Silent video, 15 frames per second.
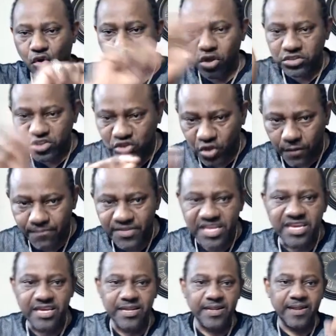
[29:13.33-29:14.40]
Cut some
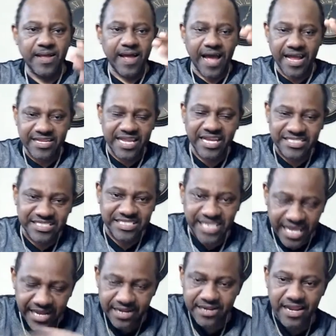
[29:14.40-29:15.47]
deal,
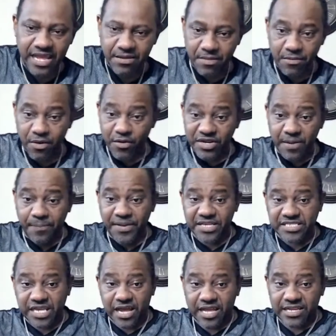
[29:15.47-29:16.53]
undersell. Like, you remember when the
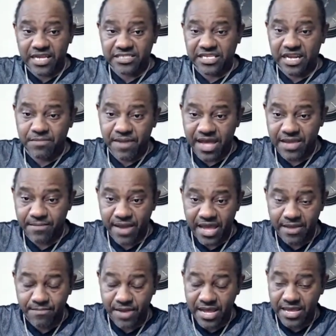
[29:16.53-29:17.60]
place are undersell by
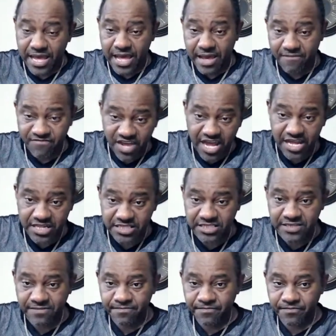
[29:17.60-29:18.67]

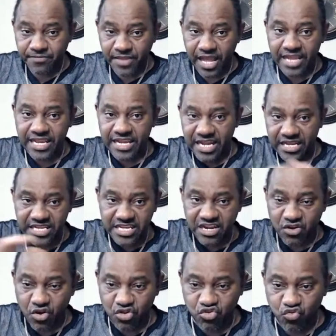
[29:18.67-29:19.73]
Vals? And then the
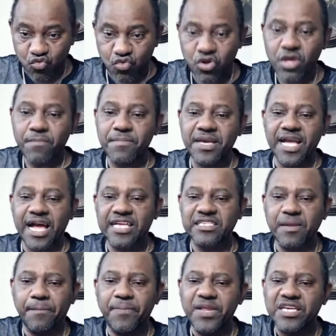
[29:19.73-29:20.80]
dealer got you because
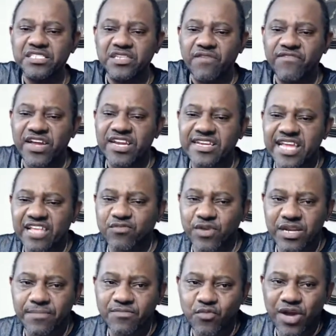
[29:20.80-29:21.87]
the place not valid. That's
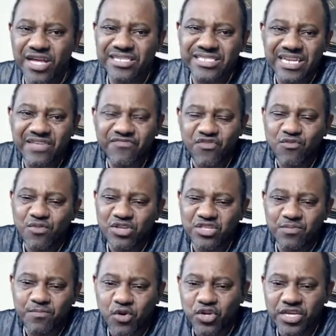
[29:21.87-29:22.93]
what them do and sell it for much
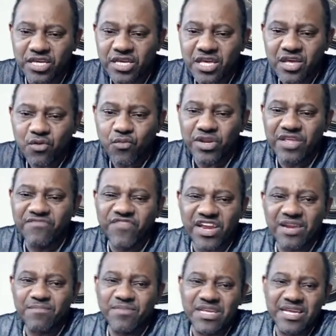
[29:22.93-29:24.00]
money. When it
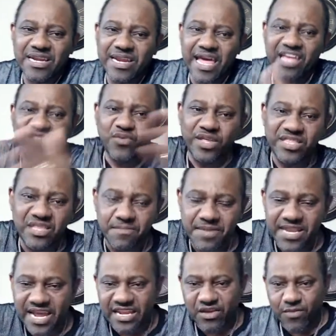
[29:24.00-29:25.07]
value nearly like 20
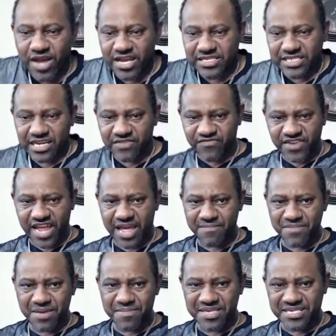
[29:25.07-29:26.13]
million, they want to sell it for
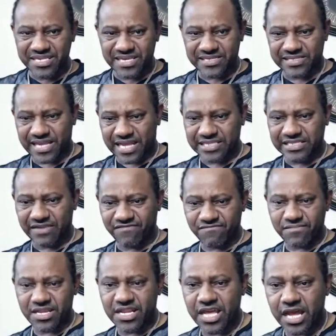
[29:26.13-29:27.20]
like maybe 6 or 7
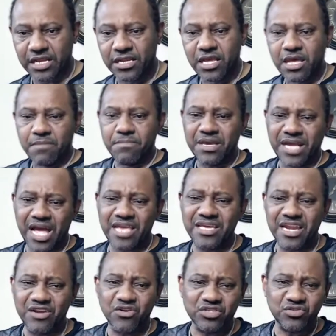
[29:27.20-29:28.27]
million. Because
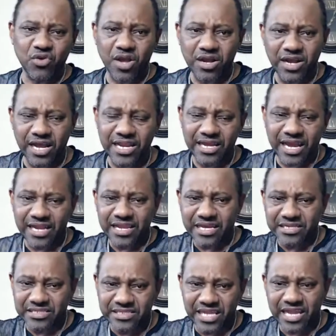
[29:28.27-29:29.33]
you just go and collect an
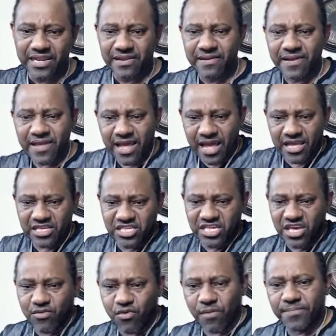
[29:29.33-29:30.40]
next 10 and
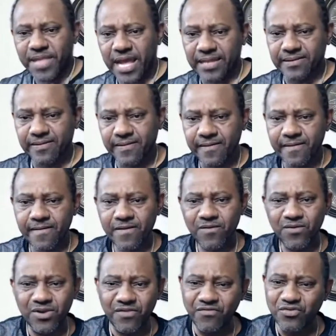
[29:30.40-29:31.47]
share up that.
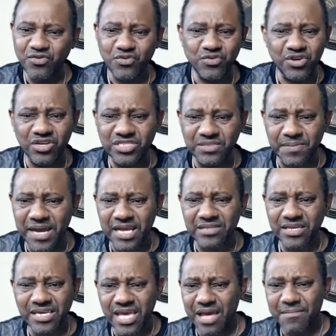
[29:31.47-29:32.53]
When you're not
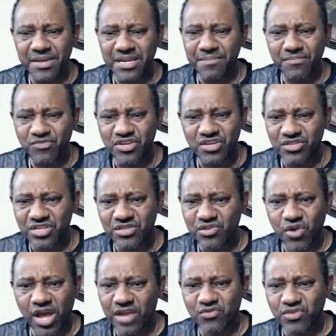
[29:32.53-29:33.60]
smart, you can't make them
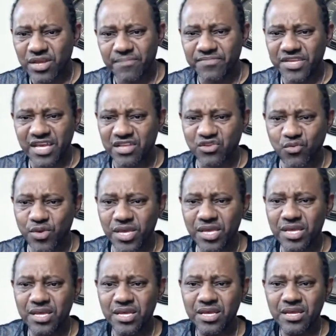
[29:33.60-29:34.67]
do them thing at away.
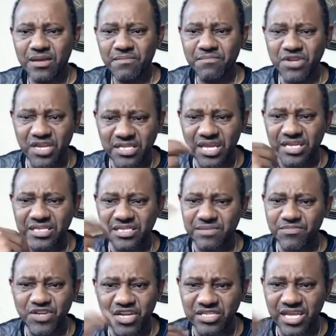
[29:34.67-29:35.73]
Me not take
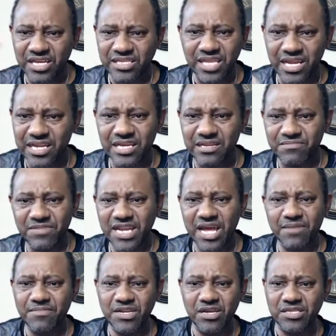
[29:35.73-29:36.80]
telling. Me
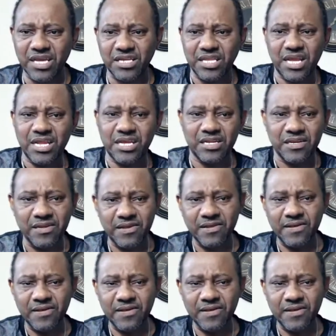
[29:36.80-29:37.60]
not take telling.